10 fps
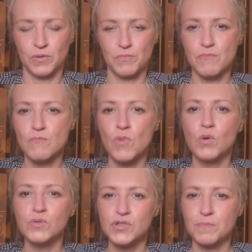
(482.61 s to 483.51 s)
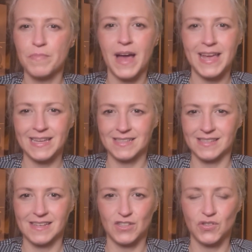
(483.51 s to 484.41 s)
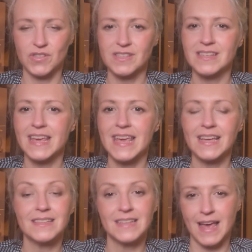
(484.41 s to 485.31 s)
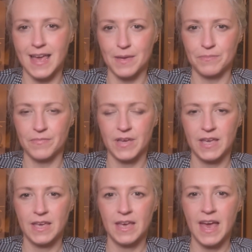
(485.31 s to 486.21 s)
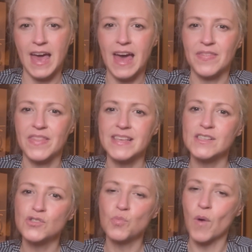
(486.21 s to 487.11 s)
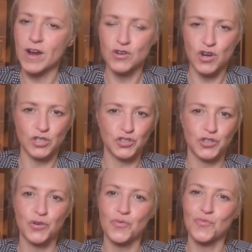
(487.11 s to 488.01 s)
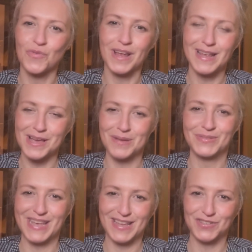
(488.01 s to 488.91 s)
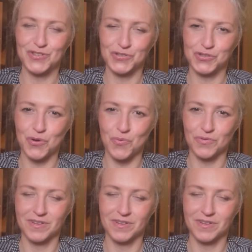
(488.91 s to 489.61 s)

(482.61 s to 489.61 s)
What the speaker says: Most buying decisions take time, and this is where nurture really comes into its own.